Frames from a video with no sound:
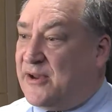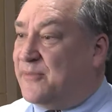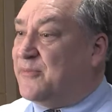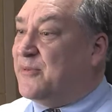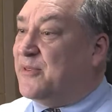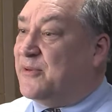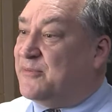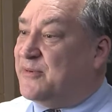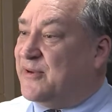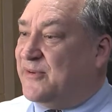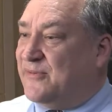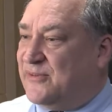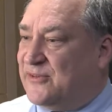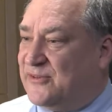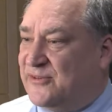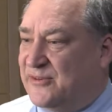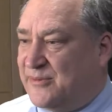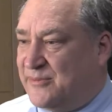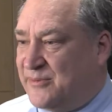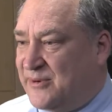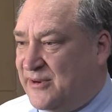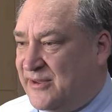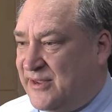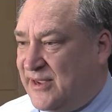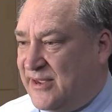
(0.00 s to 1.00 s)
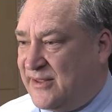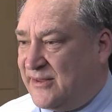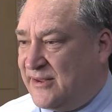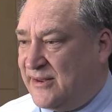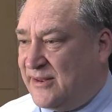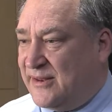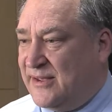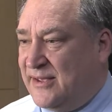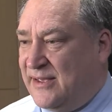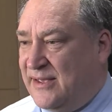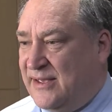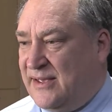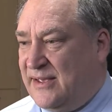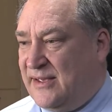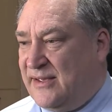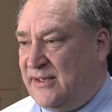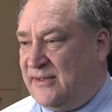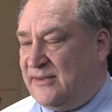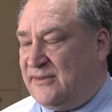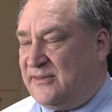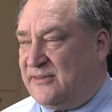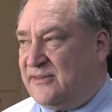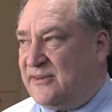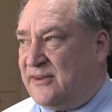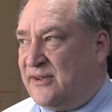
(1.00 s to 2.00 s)
help of the previous superintendent.
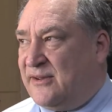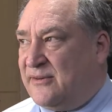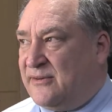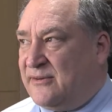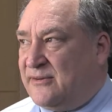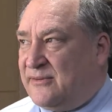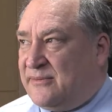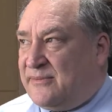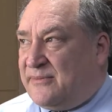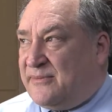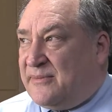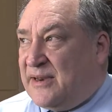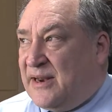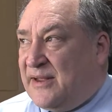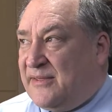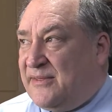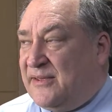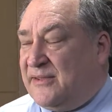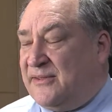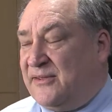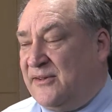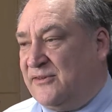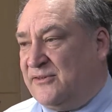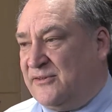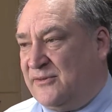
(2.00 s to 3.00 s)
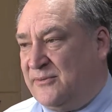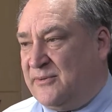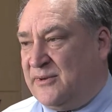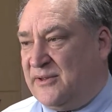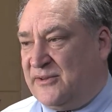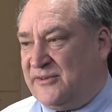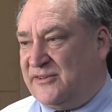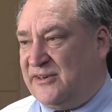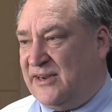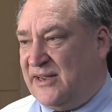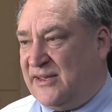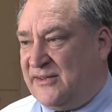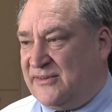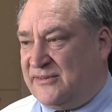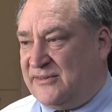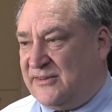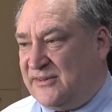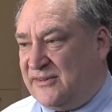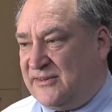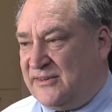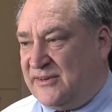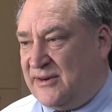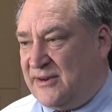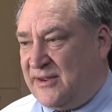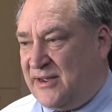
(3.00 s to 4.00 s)
So, I think those are real
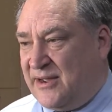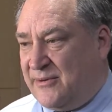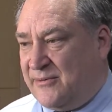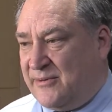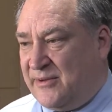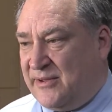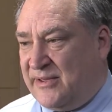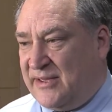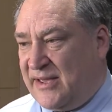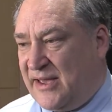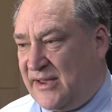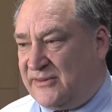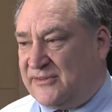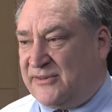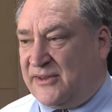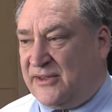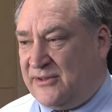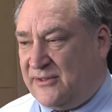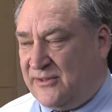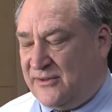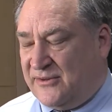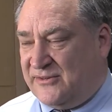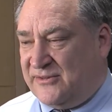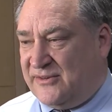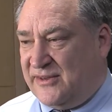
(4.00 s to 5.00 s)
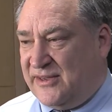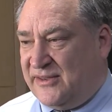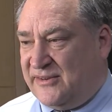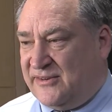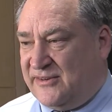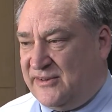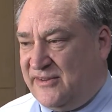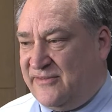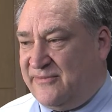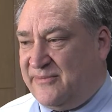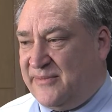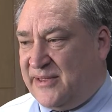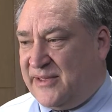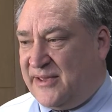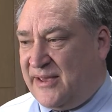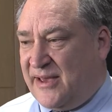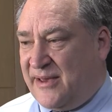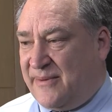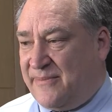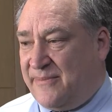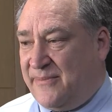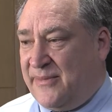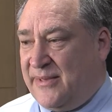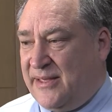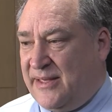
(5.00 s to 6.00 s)
challenges, how we actually close the achievement
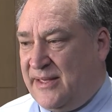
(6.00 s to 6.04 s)
gap